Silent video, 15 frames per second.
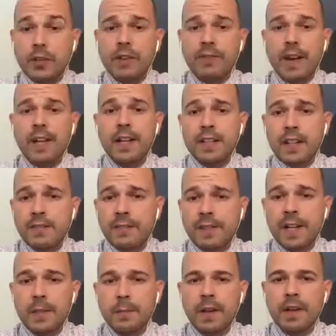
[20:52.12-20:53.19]
find us on
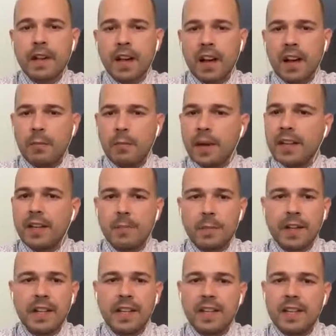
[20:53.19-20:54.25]
Facebook. My
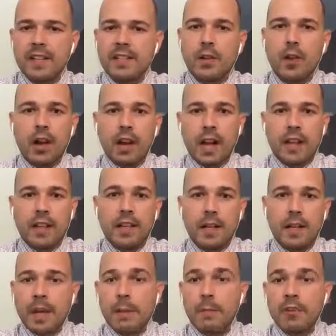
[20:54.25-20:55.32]
company is Long Island
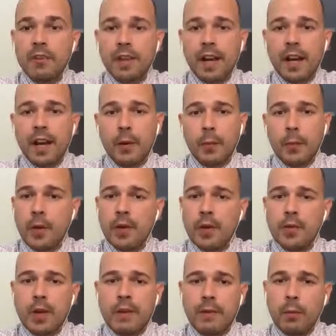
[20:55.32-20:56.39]
Optometry Care. We
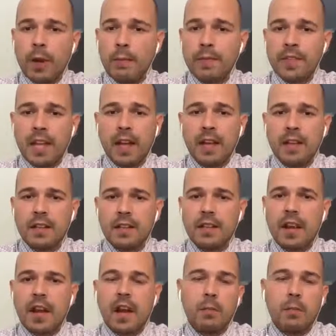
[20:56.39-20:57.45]
also have a website,
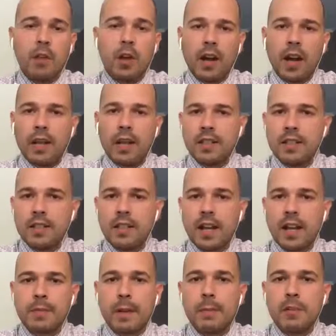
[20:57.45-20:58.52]
Long Island
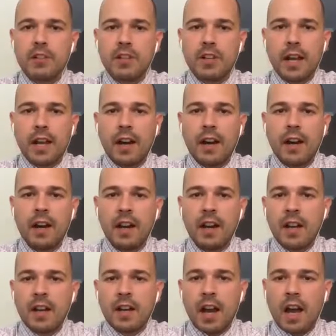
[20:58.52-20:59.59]
Optometry
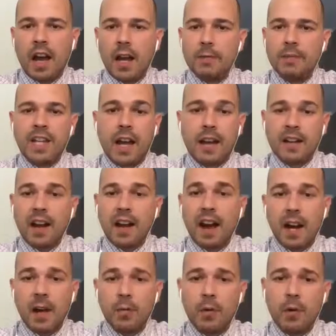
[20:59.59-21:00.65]

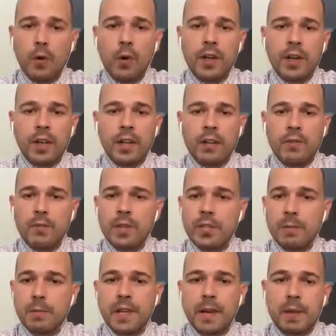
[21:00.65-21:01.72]
Care.com, or you could
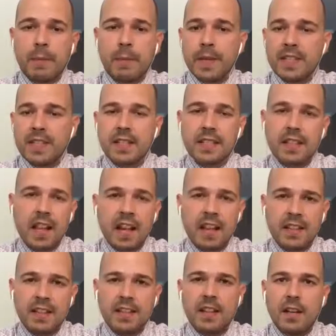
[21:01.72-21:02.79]
reach me at my business
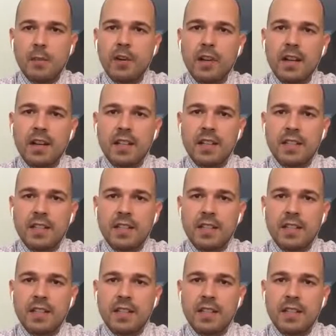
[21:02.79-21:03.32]
line. The number is